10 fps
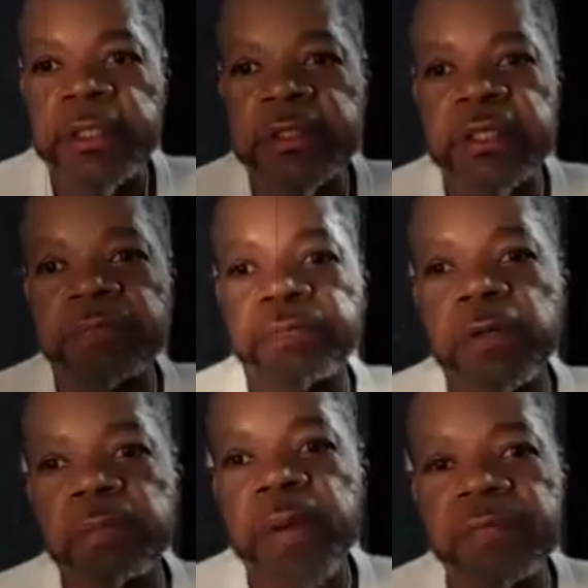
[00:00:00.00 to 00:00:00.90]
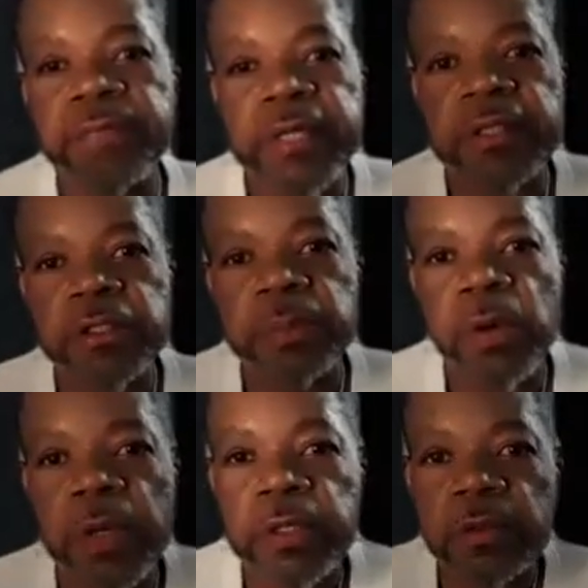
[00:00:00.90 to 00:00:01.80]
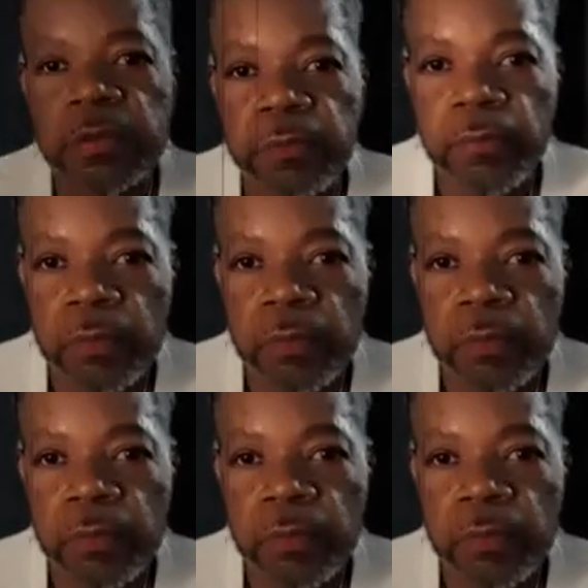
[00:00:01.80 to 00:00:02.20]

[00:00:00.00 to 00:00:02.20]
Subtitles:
he said, from my vantage point,